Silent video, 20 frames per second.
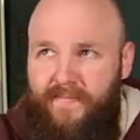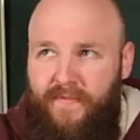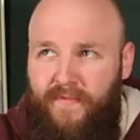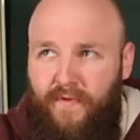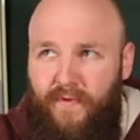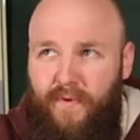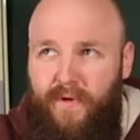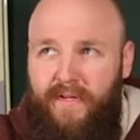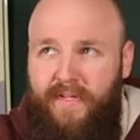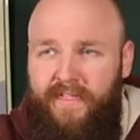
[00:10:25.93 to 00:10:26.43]

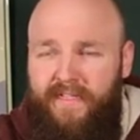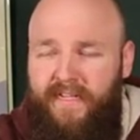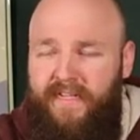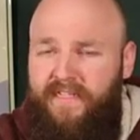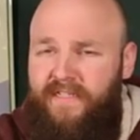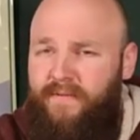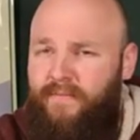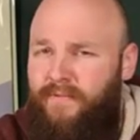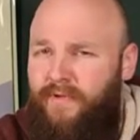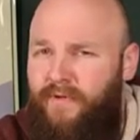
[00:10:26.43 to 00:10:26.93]
for all
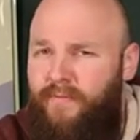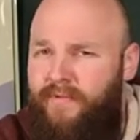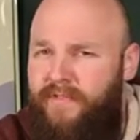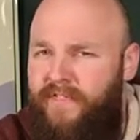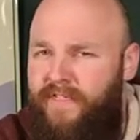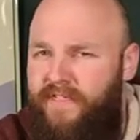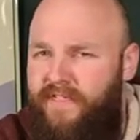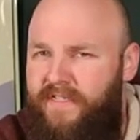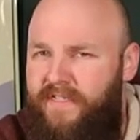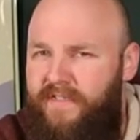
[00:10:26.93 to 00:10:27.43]
intents and
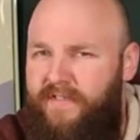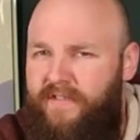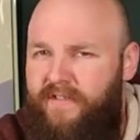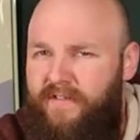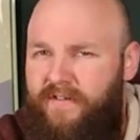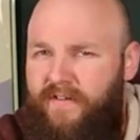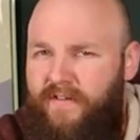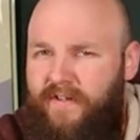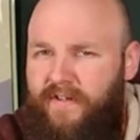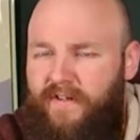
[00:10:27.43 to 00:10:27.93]
purposes,
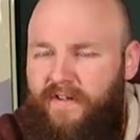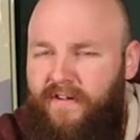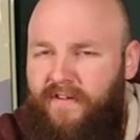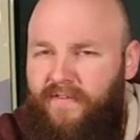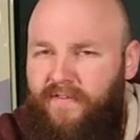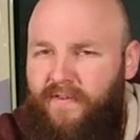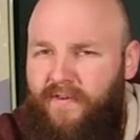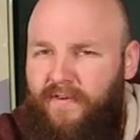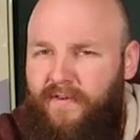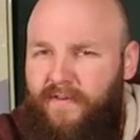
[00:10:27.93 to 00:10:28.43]
uh,
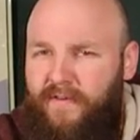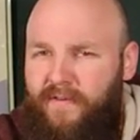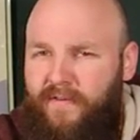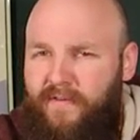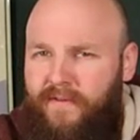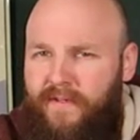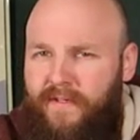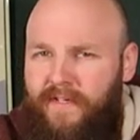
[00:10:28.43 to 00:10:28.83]
for